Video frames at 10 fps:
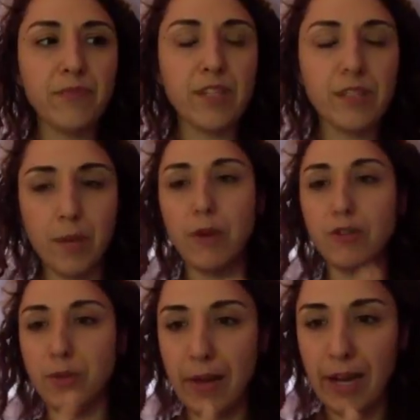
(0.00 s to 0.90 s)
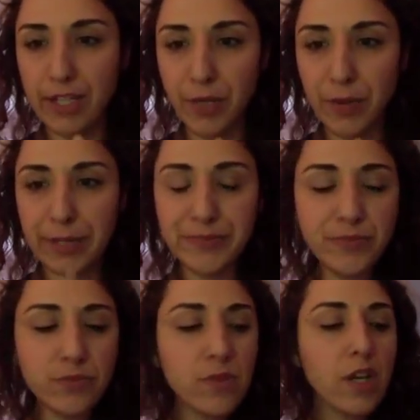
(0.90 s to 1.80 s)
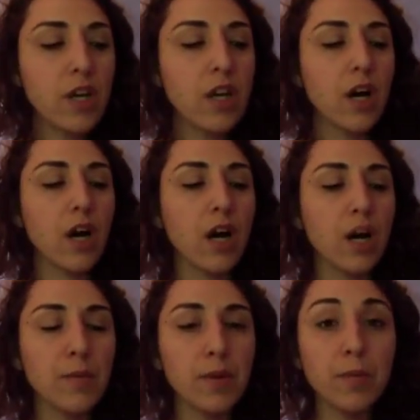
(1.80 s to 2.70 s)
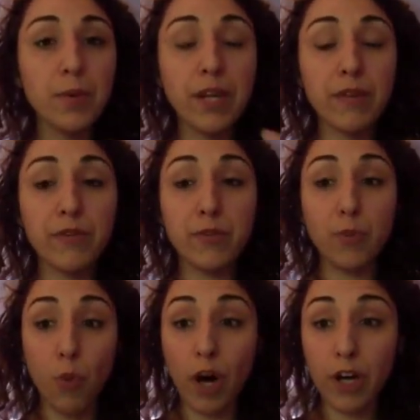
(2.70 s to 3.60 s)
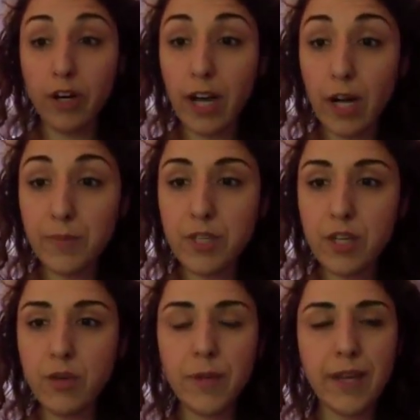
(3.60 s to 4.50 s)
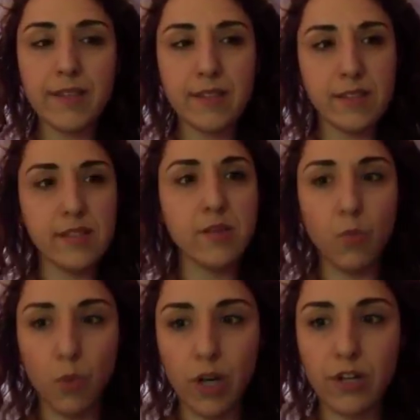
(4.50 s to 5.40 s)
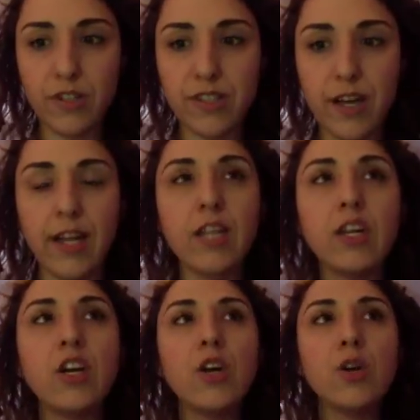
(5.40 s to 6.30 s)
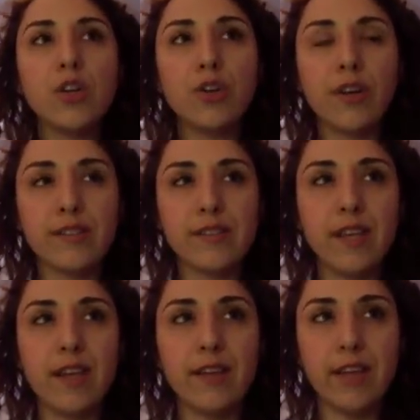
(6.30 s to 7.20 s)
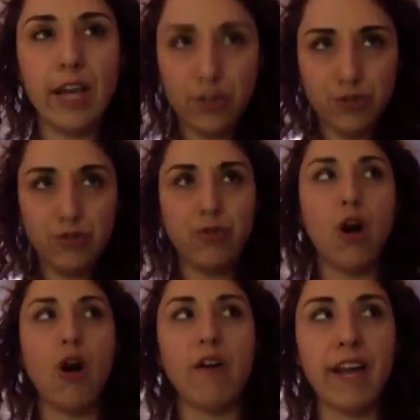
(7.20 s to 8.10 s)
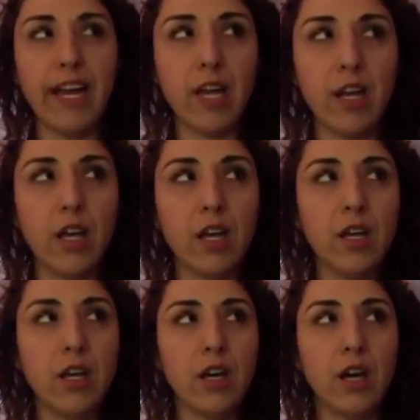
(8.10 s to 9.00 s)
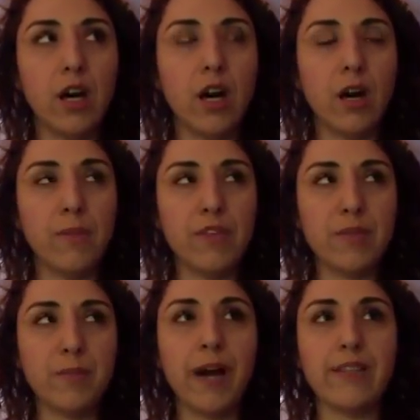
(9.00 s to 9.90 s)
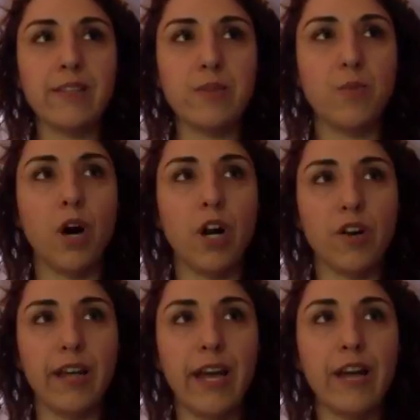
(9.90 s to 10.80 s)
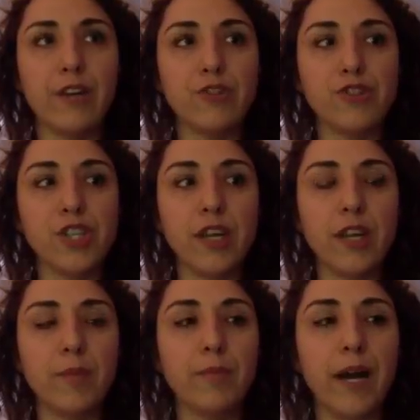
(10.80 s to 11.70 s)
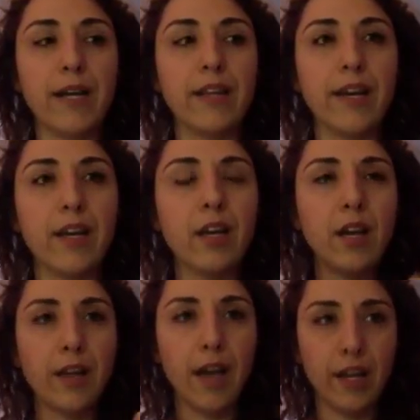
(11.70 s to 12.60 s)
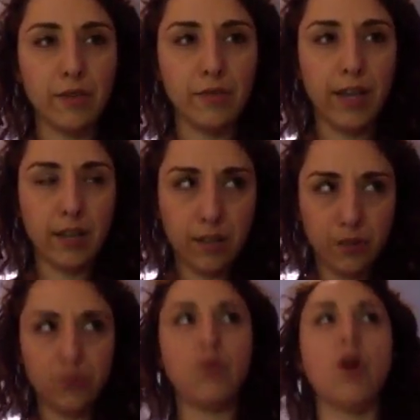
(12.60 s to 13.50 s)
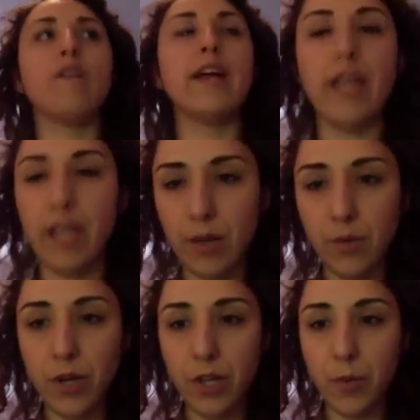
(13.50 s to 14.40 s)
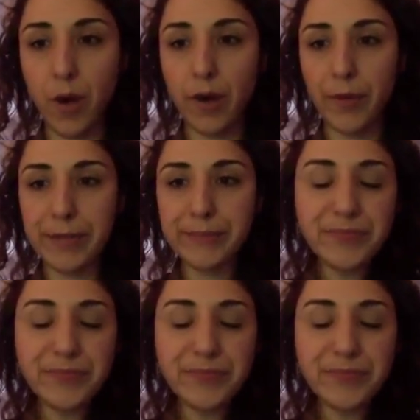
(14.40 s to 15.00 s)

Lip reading: emotion behind it, right? But if the water helps you, because this is a water sign, you can see as like drawing this Pisces watery energy by like kind of like drawing in what you want, right?